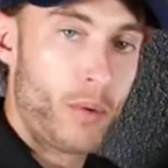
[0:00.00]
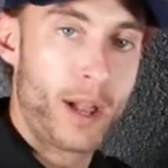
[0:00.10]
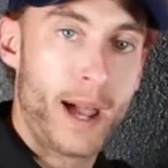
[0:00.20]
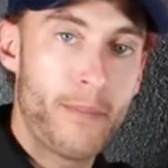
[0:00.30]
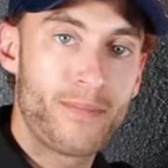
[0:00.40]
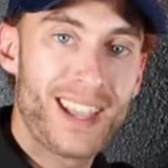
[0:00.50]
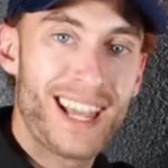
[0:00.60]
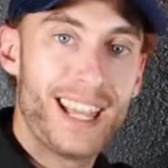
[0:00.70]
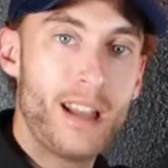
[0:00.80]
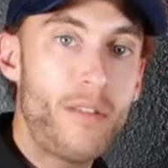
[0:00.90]
okay?
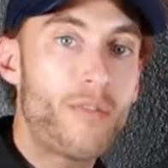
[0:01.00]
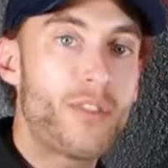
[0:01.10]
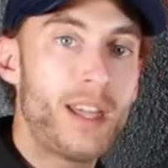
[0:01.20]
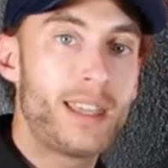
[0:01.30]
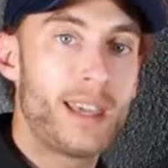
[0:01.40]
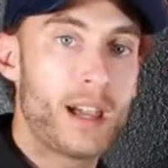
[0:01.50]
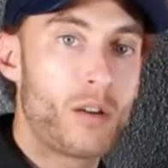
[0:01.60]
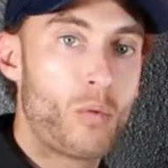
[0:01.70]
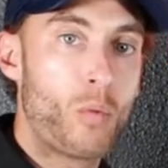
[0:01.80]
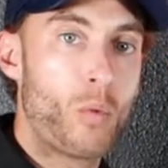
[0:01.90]
If they
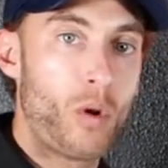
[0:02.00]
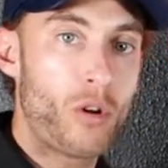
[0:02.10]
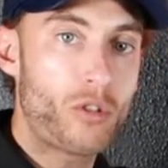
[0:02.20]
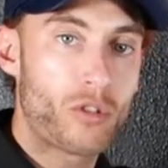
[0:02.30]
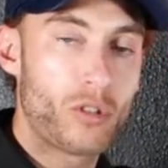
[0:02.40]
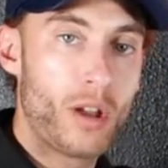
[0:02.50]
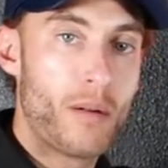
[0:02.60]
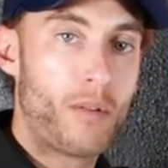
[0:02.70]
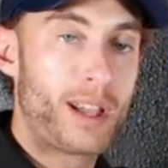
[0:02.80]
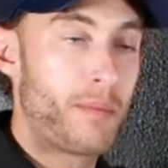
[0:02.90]
get worse,
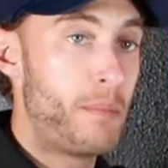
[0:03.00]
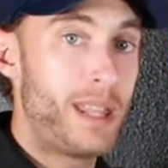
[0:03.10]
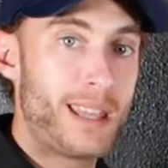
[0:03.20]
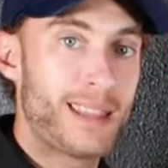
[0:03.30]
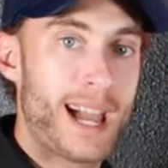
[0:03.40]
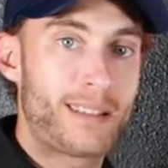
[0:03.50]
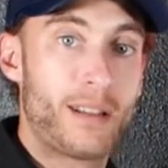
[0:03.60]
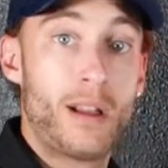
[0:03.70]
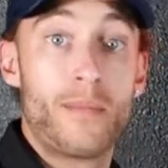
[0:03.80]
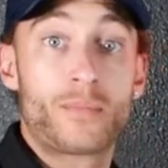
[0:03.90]
like meaning that
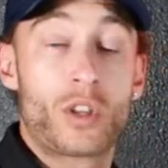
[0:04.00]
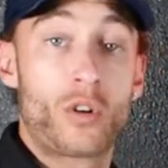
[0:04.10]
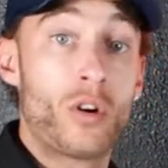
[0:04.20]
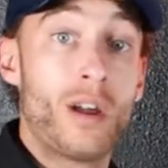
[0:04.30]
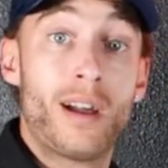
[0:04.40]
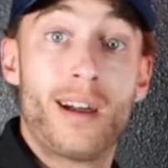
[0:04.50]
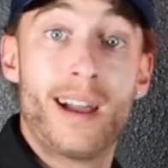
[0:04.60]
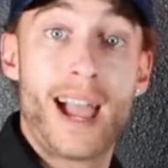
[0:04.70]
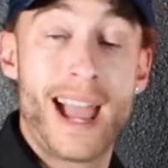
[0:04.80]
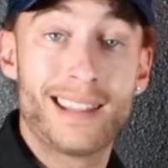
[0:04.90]
their
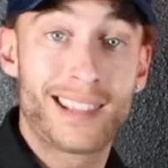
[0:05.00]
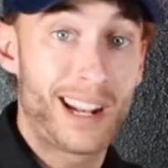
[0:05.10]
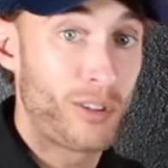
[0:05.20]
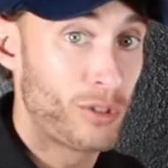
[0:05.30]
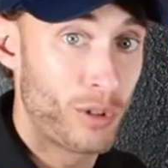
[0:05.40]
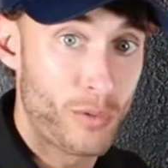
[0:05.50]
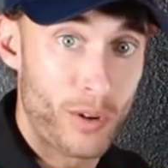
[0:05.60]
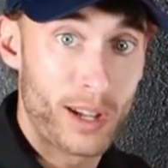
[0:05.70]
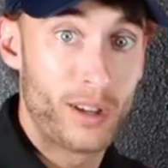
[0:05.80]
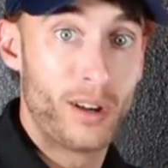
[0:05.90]
NTI doesn't look
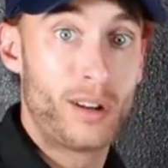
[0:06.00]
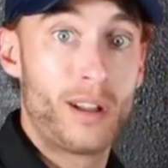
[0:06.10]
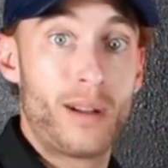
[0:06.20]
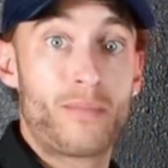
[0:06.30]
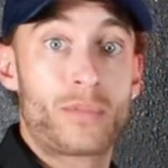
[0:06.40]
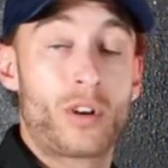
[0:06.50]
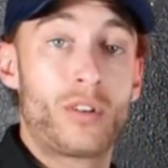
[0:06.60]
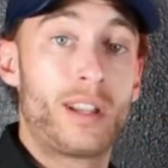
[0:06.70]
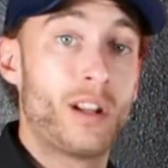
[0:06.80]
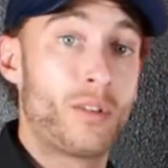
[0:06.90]
very good,
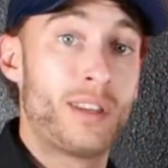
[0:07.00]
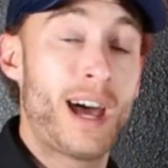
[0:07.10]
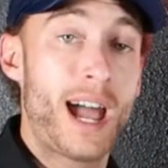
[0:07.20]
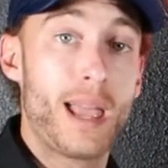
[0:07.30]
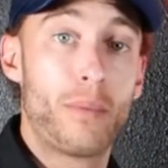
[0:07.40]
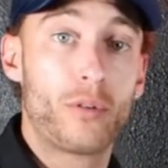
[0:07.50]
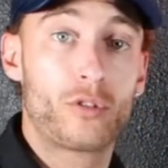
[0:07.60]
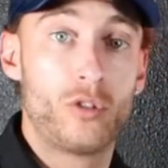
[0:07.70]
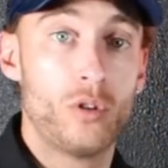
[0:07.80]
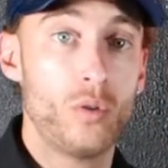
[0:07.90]
they're not
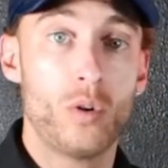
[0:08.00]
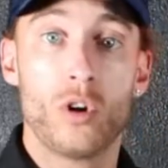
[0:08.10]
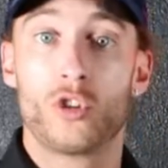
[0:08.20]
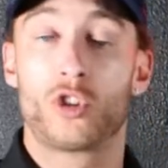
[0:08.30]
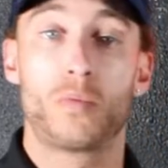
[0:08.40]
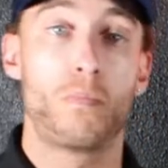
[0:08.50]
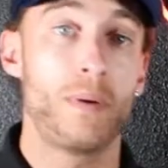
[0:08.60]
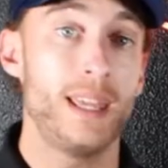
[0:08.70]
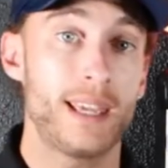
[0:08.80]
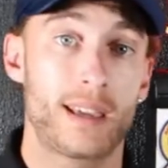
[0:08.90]
able to
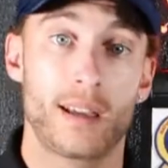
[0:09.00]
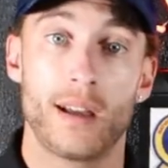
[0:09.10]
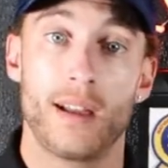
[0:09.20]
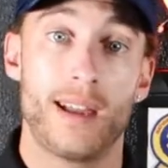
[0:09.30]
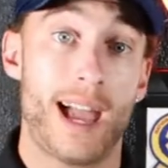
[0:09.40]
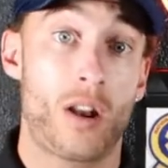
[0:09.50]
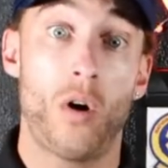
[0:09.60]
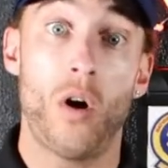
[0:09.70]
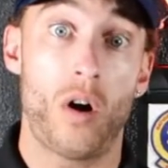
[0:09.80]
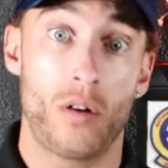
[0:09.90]
speak at
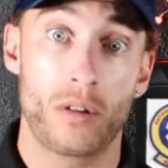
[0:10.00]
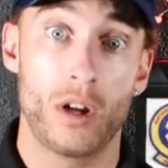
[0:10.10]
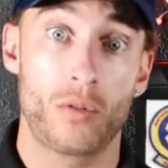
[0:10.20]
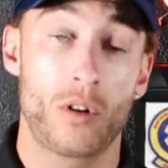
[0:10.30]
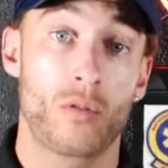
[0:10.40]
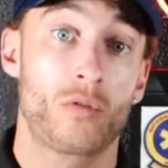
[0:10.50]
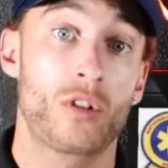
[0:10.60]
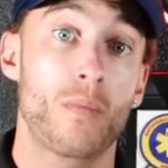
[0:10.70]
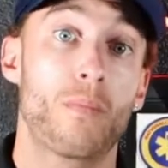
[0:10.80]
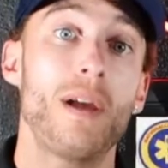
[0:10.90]
all.
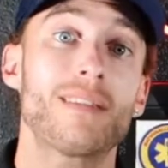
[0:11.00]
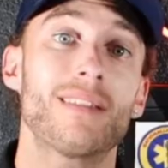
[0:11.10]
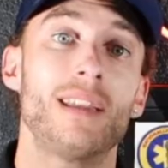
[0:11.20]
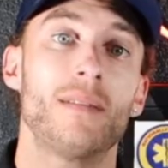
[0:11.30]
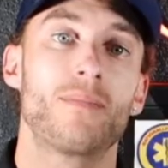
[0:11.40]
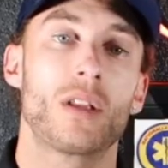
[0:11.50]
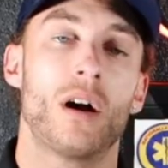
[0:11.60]
They're basically